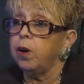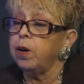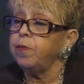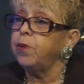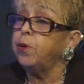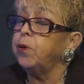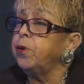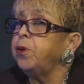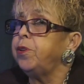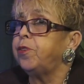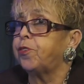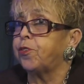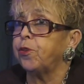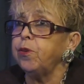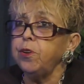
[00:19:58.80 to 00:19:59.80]
I've heard
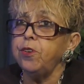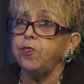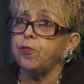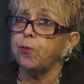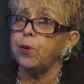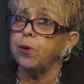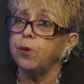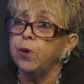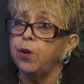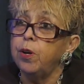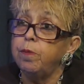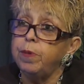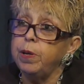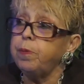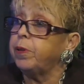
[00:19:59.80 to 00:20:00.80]
stories where
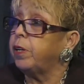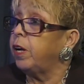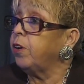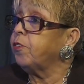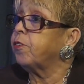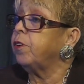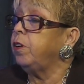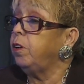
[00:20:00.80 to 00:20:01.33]
people actually